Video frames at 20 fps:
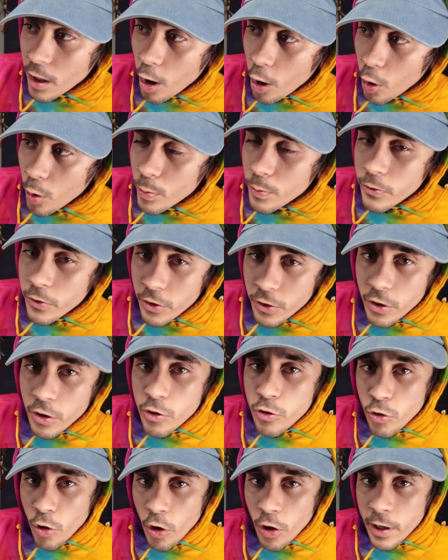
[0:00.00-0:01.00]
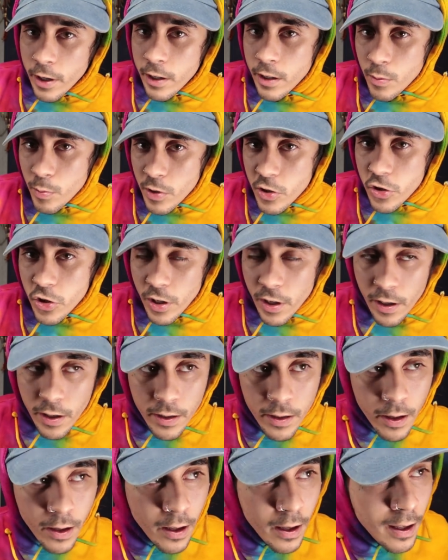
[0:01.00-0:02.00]
home to Detroit in
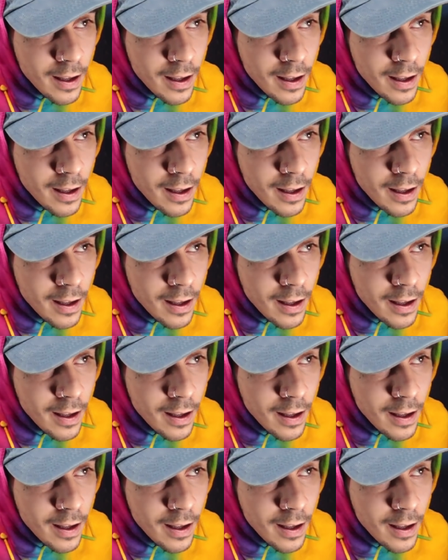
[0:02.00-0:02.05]
Michigan,